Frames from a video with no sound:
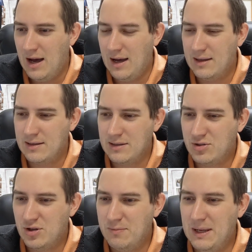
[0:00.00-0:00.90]
It
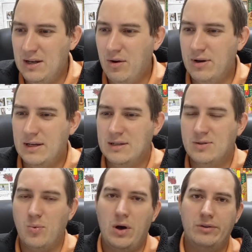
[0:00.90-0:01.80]
should be noted
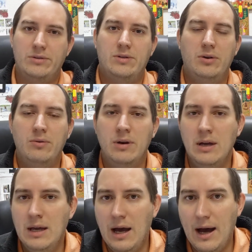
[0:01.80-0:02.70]
as well, too,
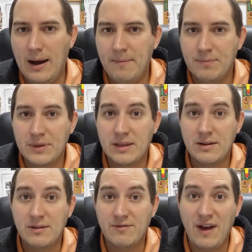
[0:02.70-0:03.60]

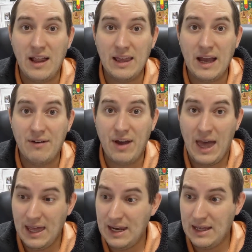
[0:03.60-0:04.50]
the valley of
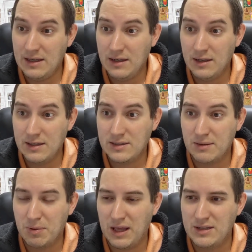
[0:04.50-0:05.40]
Hinnom is
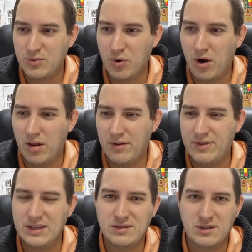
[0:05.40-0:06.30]
the place where all
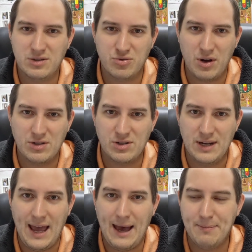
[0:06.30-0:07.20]
of this destruction
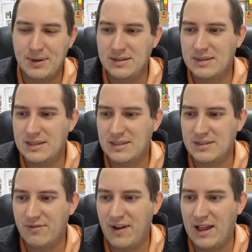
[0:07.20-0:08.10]
happens. This
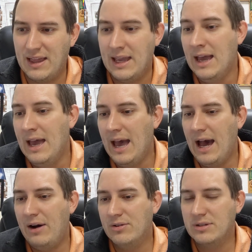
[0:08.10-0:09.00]
is a valley
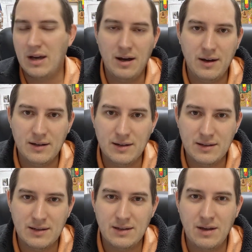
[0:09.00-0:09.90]
out
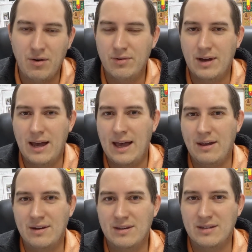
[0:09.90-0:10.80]

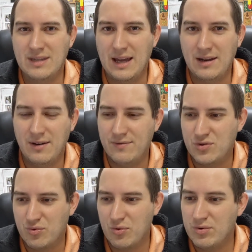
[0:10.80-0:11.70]
of the side of
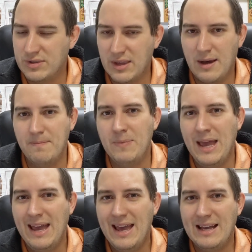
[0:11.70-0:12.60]
Jerusalem.
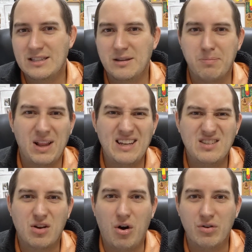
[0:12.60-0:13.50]
It's the place
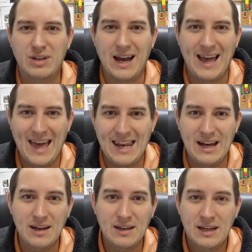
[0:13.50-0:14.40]
called
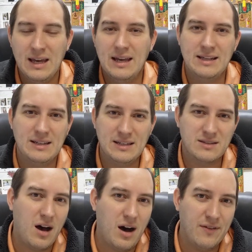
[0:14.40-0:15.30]
Gehenna, and
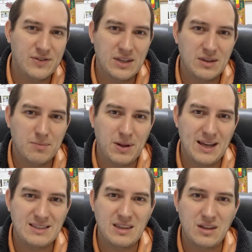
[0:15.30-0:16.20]
it's often the
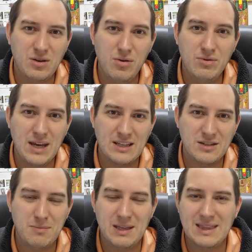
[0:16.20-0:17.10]
place in the New
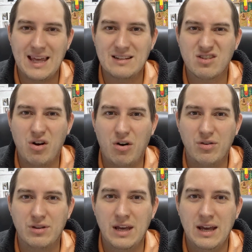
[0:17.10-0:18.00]
Testament that is
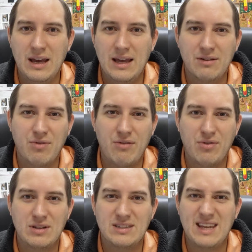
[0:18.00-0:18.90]
called and
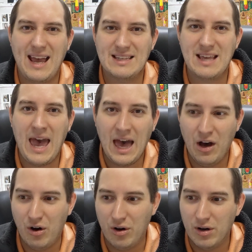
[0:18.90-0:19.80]
referenced as
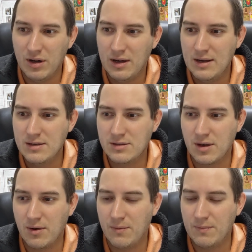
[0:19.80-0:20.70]
hell.
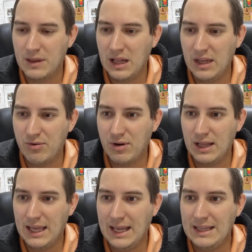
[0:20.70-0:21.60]
So
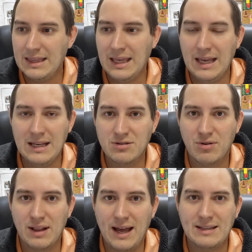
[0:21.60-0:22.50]
literally the
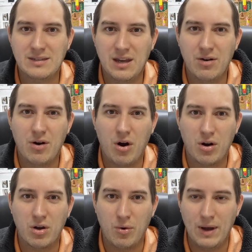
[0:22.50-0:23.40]
Israelites here
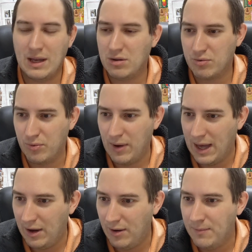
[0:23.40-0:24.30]
are going through
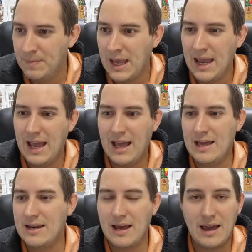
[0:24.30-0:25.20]
hell,
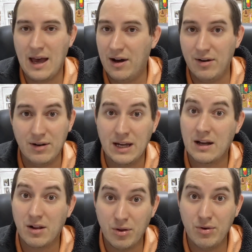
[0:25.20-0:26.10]
and hell
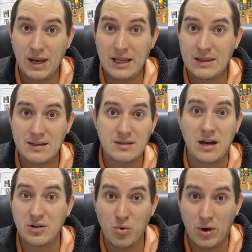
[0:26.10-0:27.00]
including this
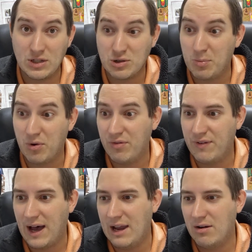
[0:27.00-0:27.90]
unquenchable
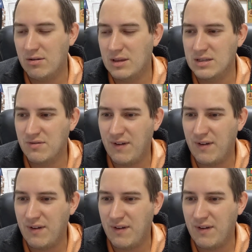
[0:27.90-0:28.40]
fire, this